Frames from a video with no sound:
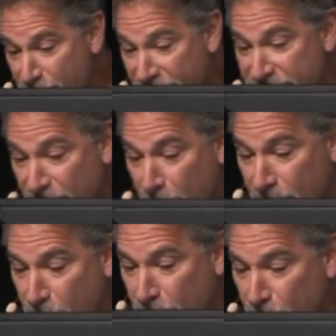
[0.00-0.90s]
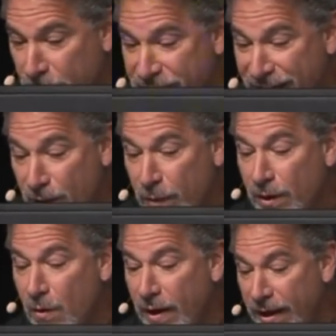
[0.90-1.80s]
Basically, what it will do is it
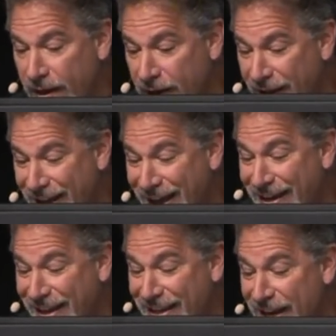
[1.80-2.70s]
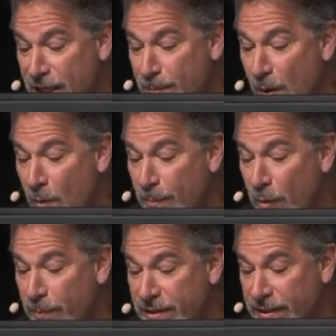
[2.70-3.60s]
will go ahead and create a
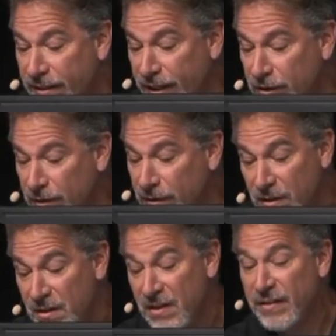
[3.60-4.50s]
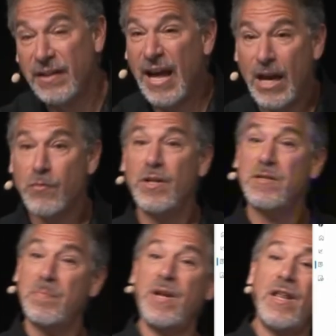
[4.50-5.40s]
PowerPoint presentation that actually
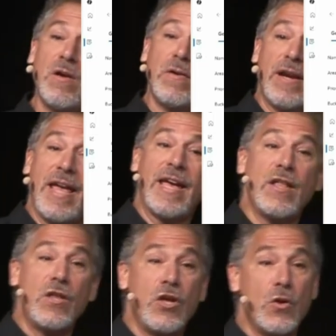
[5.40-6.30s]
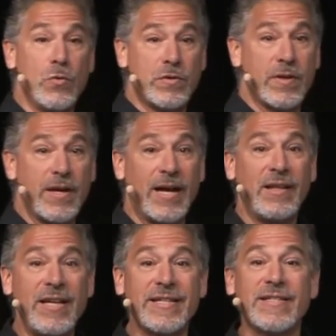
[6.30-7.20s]
is pretty good, and I can use,
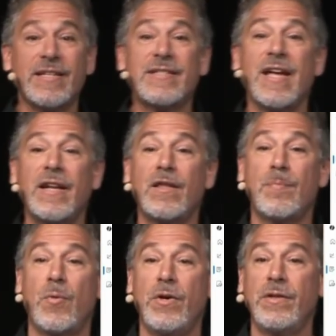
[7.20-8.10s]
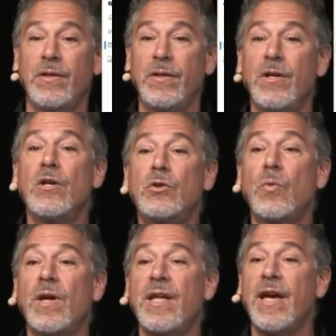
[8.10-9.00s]
at least as a starter point,
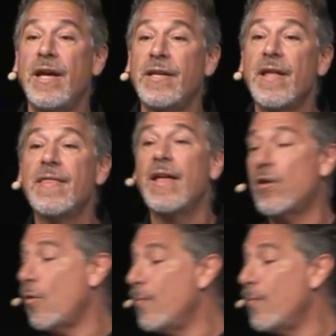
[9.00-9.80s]
to create that